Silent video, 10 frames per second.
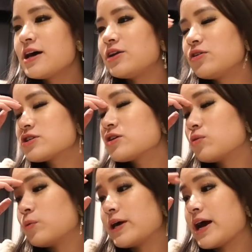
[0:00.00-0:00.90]
And also
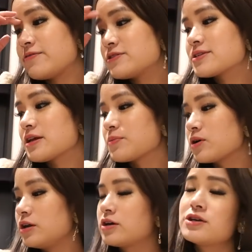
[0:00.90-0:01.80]
we have to sleep
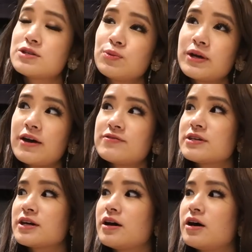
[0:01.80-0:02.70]
early because we have to
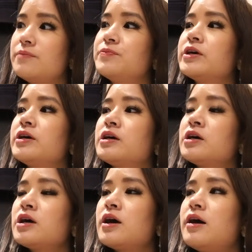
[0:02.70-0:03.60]
get up,
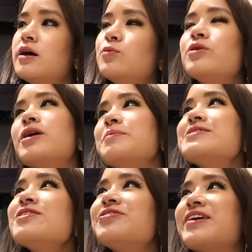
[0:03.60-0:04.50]
uh, well, I mean
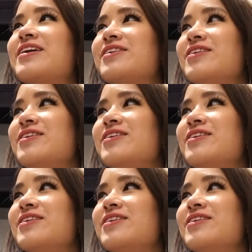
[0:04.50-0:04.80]
it's not that